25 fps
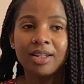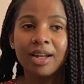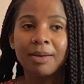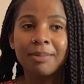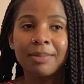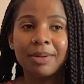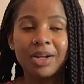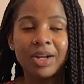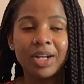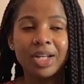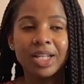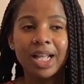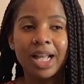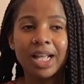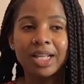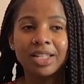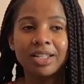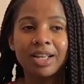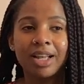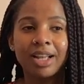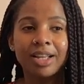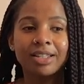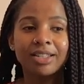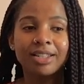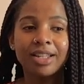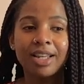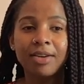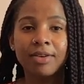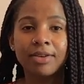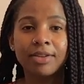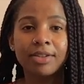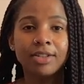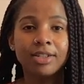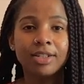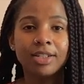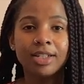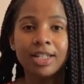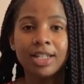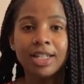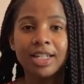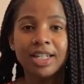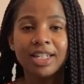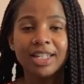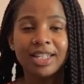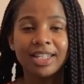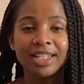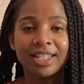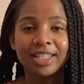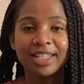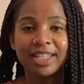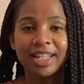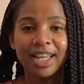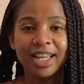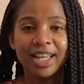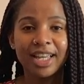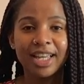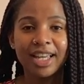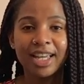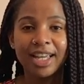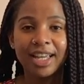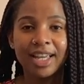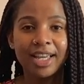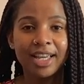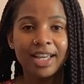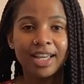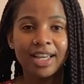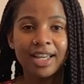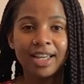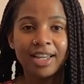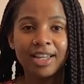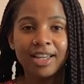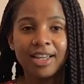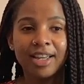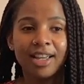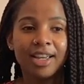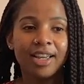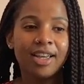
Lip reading: I'm hearing that song, say what you need to say.